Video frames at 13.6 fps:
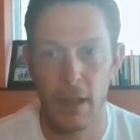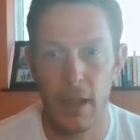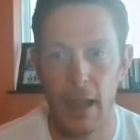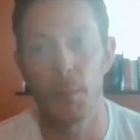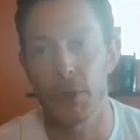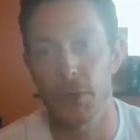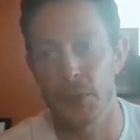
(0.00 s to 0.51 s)
The
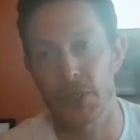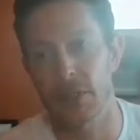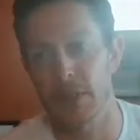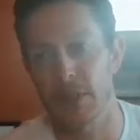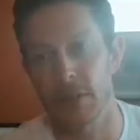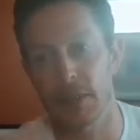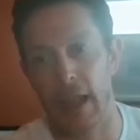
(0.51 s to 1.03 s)
old model
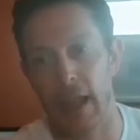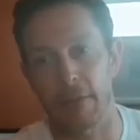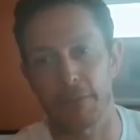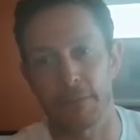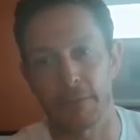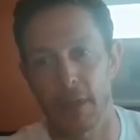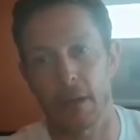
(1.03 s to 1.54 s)
was to
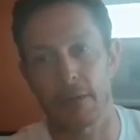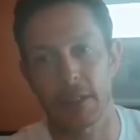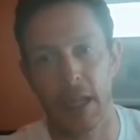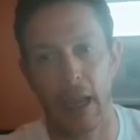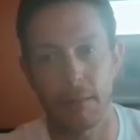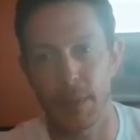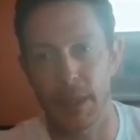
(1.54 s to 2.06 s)
have
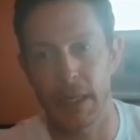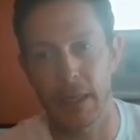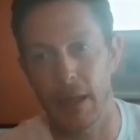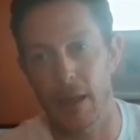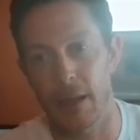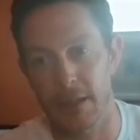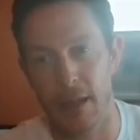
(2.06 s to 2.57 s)
10
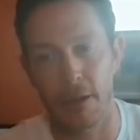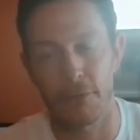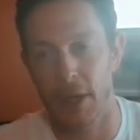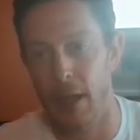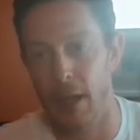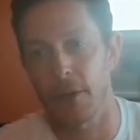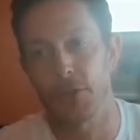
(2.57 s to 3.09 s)
BDRs
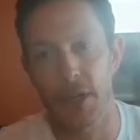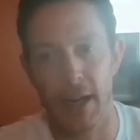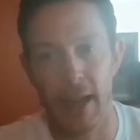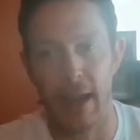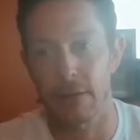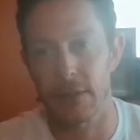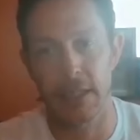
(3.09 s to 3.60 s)
covering 100
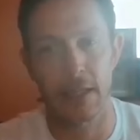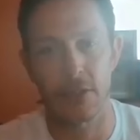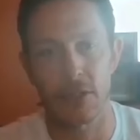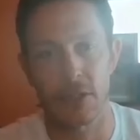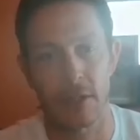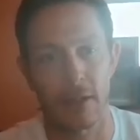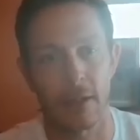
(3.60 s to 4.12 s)
accounts
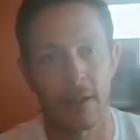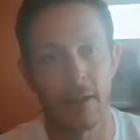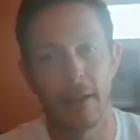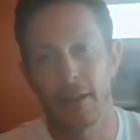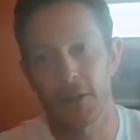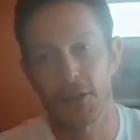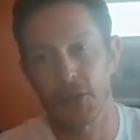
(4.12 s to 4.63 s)
each, that
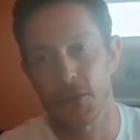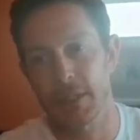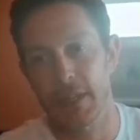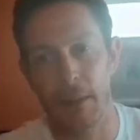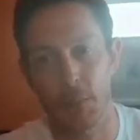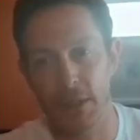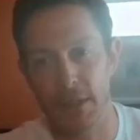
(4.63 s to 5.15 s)
because
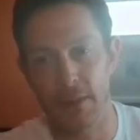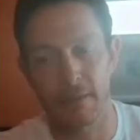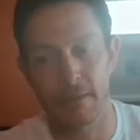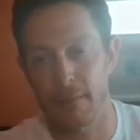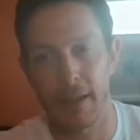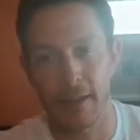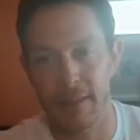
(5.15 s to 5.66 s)
your TAM was
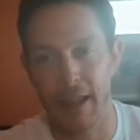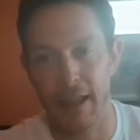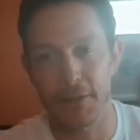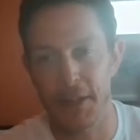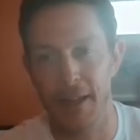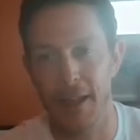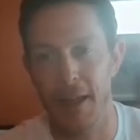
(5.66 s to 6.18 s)

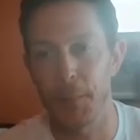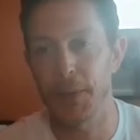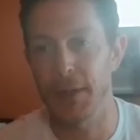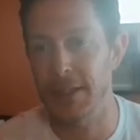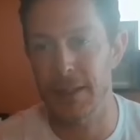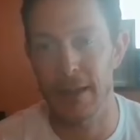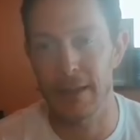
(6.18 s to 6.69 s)
1,000
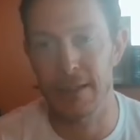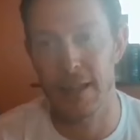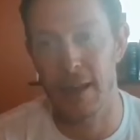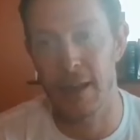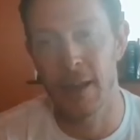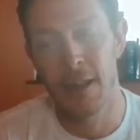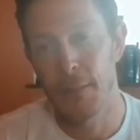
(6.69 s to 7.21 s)
companies, let's
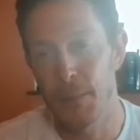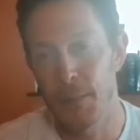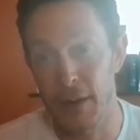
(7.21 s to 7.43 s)
say.